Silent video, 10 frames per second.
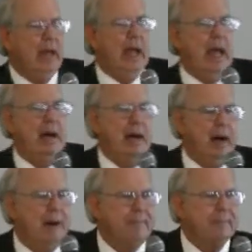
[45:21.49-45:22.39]
And,
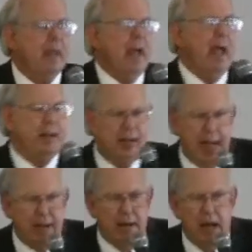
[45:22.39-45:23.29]
uh, and
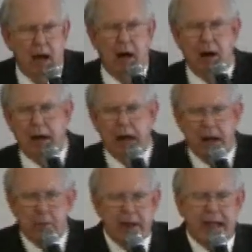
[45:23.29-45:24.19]
yet, uh,
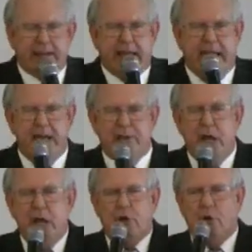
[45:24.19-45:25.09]
we had kids
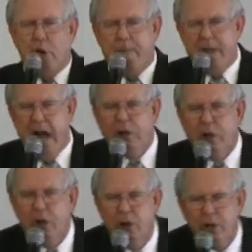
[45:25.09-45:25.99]
grew up in our
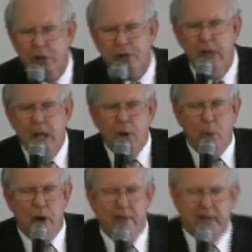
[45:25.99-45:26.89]
church.
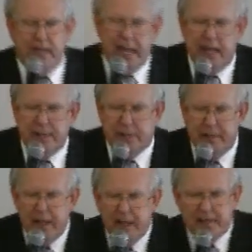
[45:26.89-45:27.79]
One of the kids
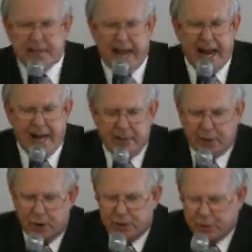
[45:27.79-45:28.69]
uh, decided he
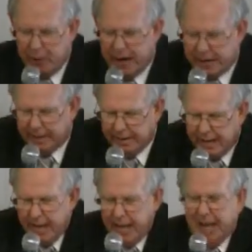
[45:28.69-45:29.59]
was going to drink, and
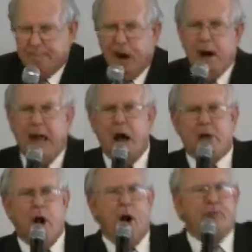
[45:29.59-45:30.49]
he bought
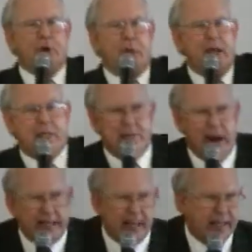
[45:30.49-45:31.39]
alcohol for the rest of
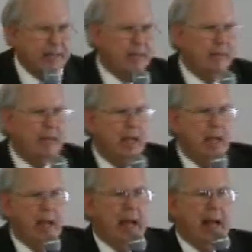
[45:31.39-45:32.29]
our kids.
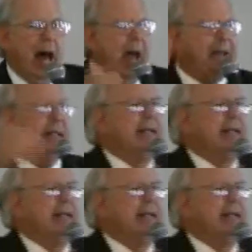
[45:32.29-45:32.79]
And I had to